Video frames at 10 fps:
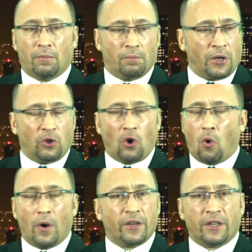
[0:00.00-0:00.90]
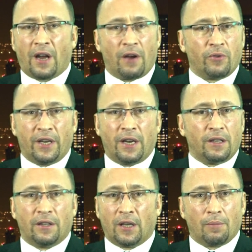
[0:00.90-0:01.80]
But nowhere did I read
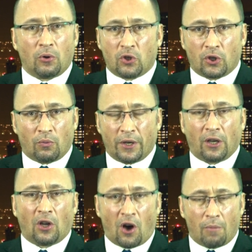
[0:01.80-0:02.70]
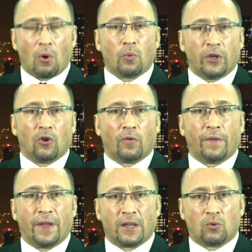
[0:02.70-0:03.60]
anything about Sharia law, but we know
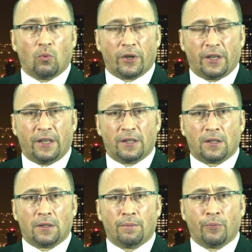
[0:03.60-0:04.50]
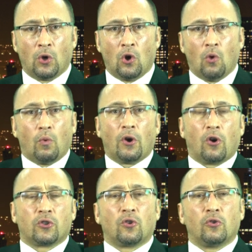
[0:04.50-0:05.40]
that that's what it is. We
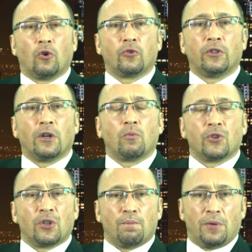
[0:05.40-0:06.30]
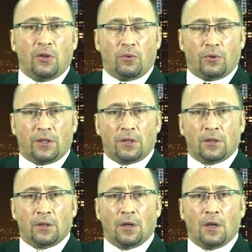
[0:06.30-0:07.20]
also know that there was
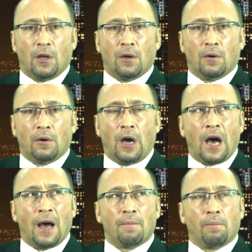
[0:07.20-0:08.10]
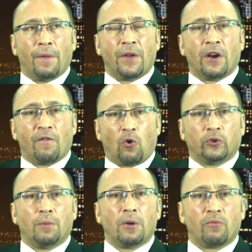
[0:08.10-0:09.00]
abuse, but there have
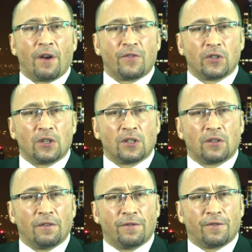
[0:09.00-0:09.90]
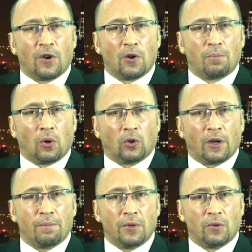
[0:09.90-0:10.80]
only been references to verbal
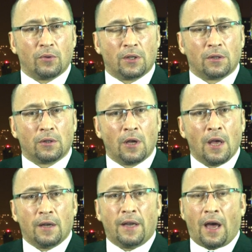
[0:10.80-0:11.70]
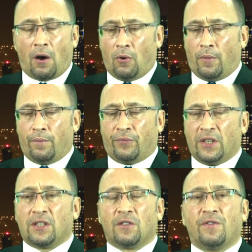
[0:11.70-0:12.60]
abuse. Now,
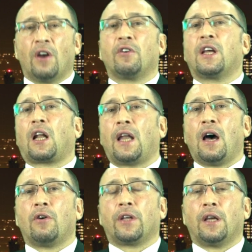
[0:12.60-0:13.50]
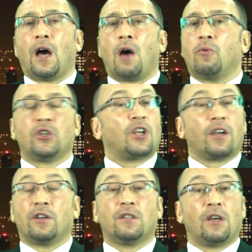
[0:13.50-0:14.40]
this is very cloudy. I wish I
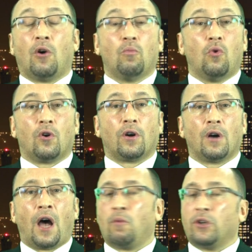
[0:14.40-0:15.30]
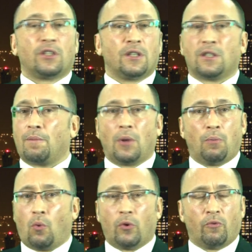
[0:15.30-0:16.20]
could tell more. I wish that some
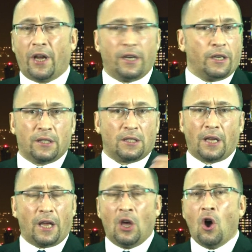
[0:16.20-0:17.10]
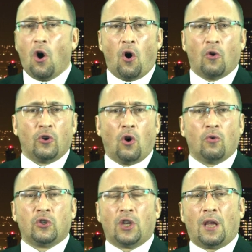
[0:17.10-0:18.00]
people would write in and say, oh
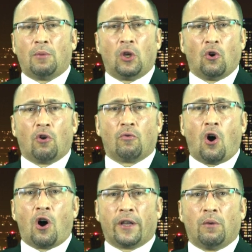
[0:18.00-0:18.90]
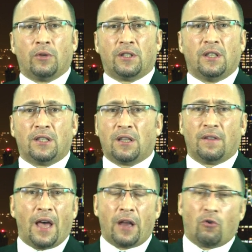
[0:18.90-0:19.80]
no, Jamie, you're wrong. It was this
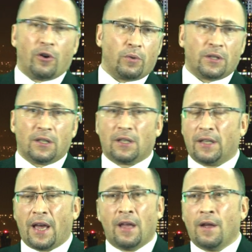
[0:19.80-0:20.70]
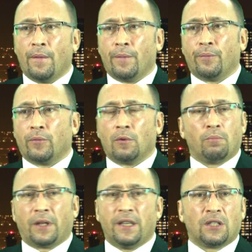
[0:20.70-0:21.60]
and that, or it was this and that.
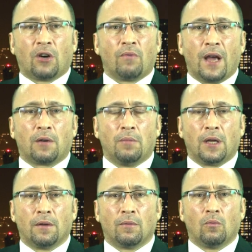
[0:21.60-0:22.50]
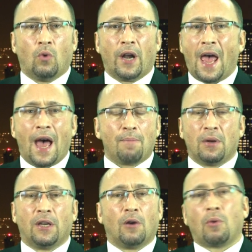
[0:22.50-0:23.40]
Please correct me. What
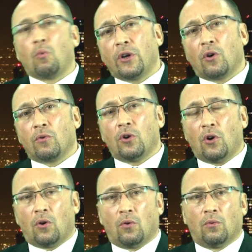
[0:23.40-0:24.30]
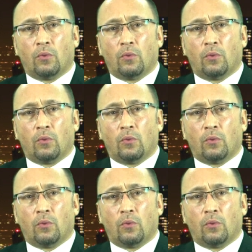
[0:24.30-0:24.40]
happened here? But we don't know.